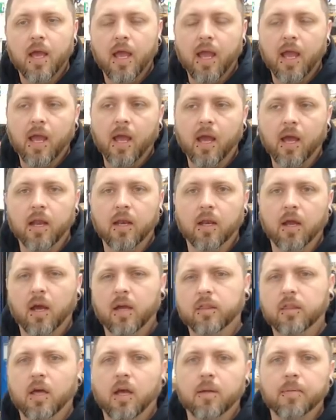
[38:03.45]
And I
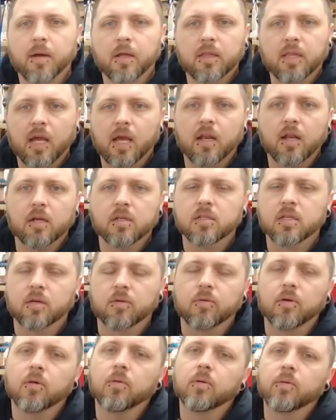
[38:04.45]
thought about that and I was
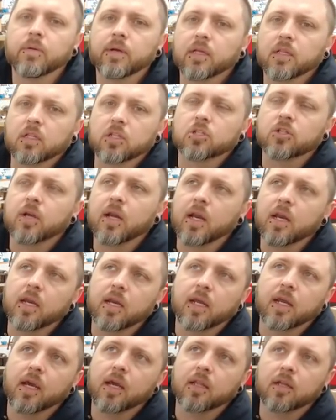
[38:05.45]
like, well, when we get the tranny
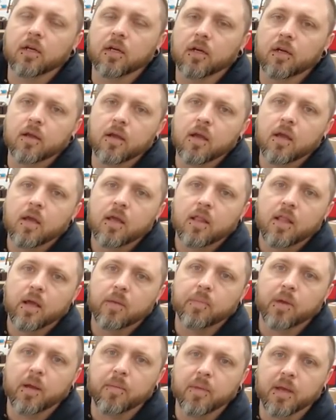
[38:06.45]
together,
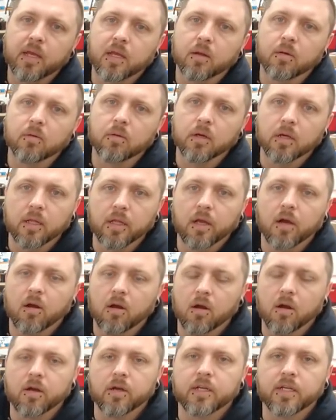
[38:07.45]
that might make it really
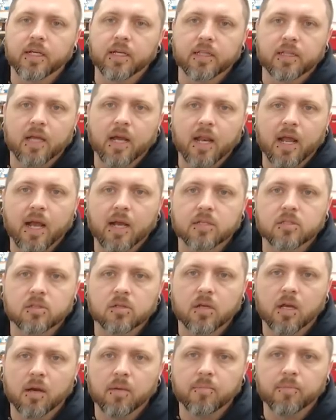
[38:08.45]
hard to get that
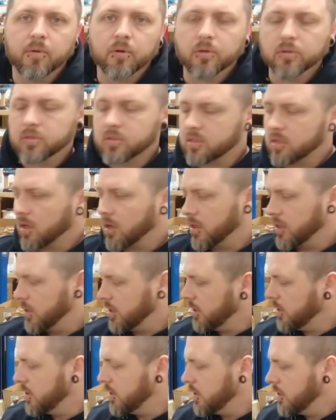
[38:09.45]
axle cup bolt
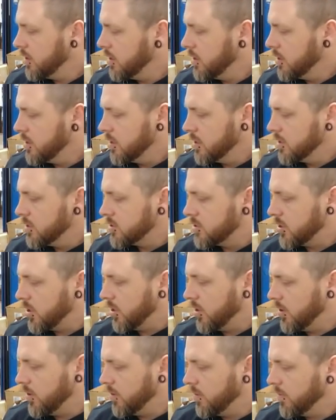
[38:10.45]
started.
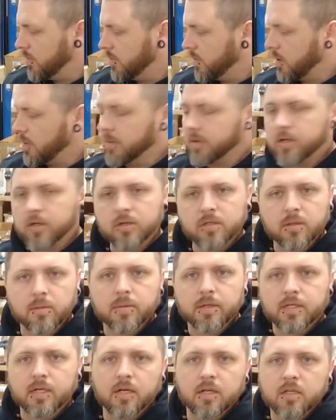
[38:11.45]
So what I'm going to do is I'm
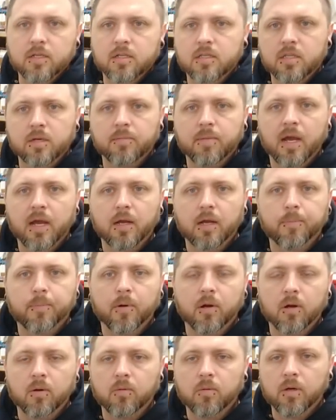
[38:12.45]
going to tear this thing back
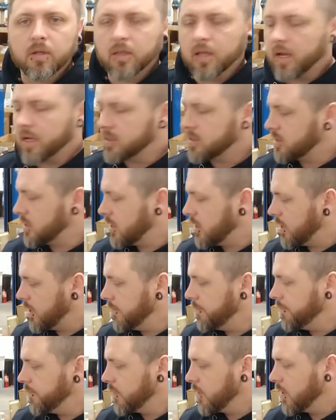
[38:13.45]
apart one last time